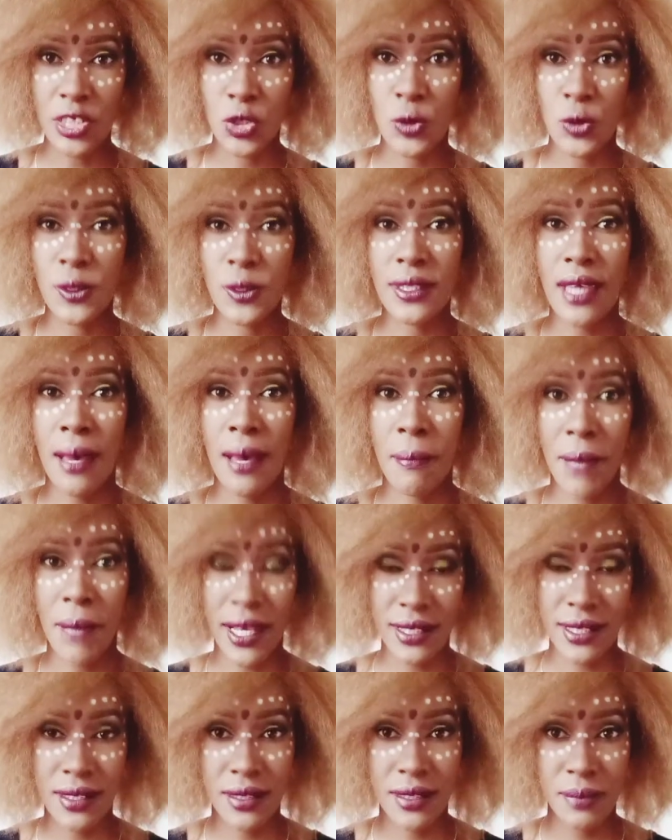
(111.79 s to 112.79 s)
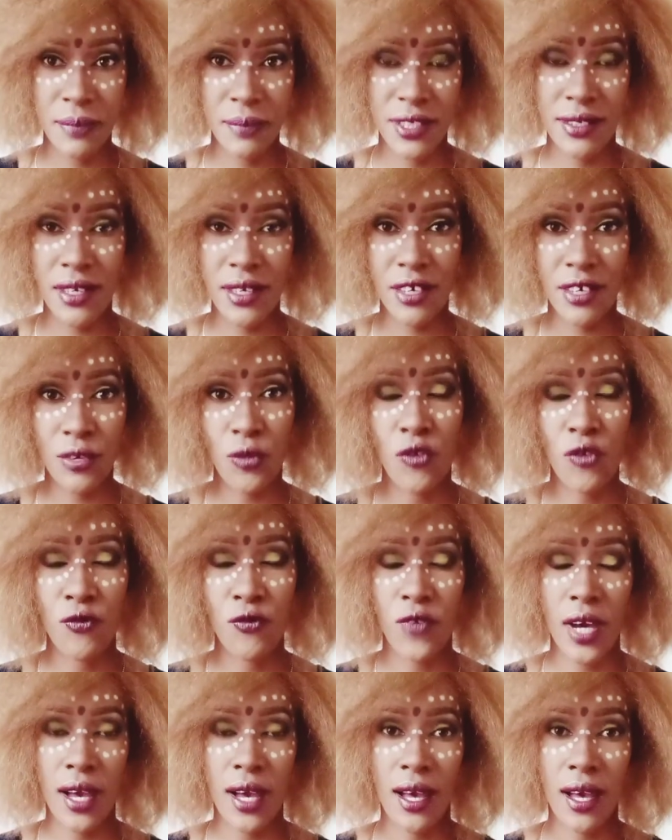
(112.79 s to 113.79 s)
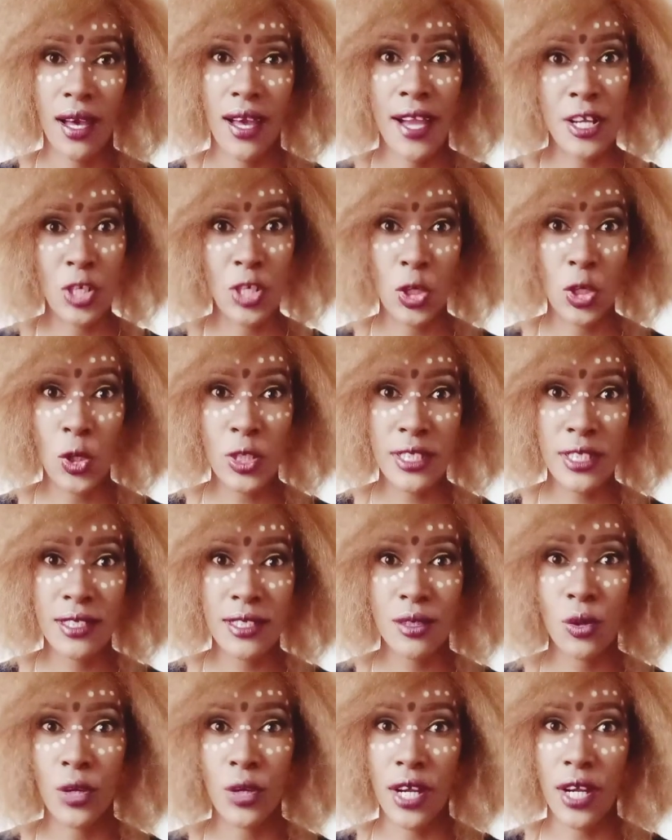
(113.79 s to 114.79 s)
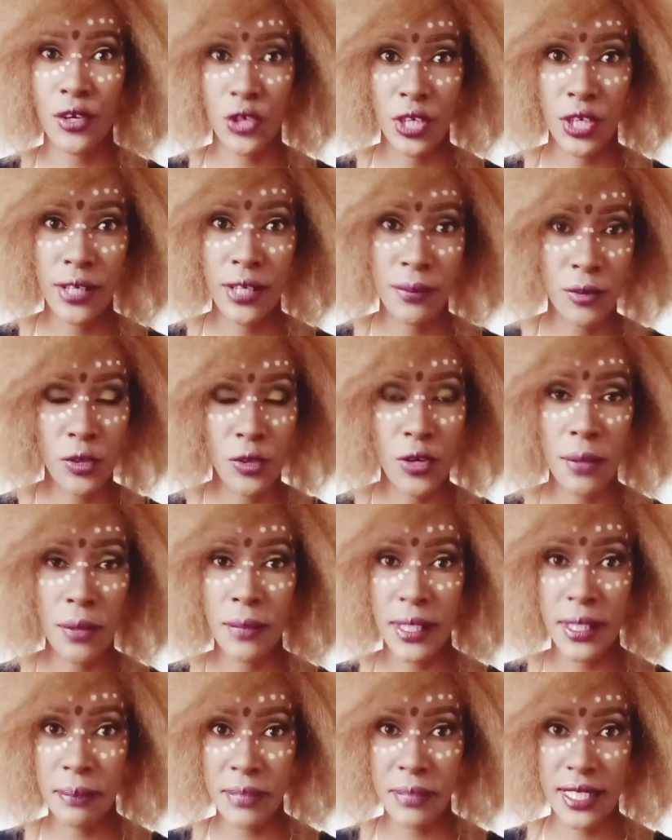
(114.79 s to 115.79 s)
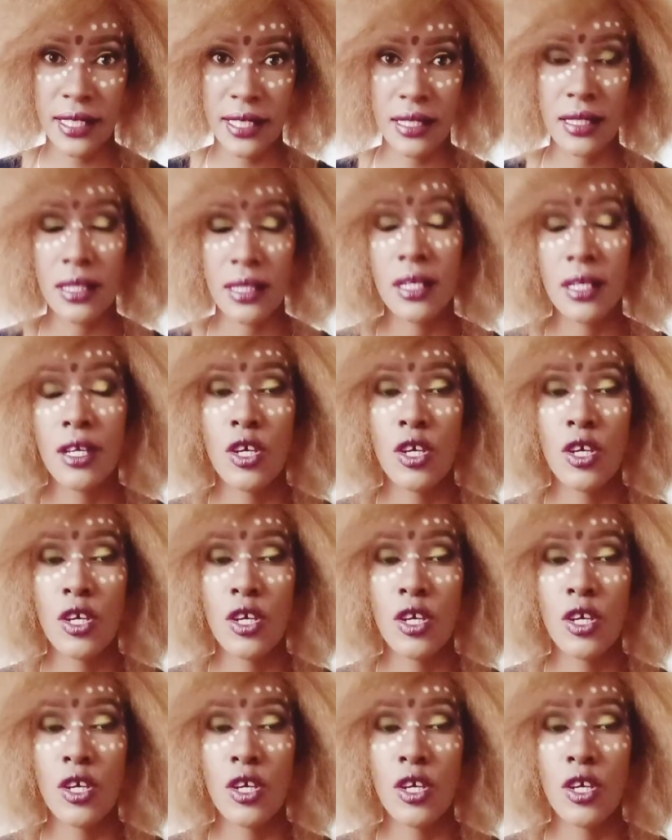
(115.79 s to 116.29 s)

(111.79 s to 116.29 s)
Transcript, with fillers: choose a matte lipstick over a gloss or a cream, cream lipstick.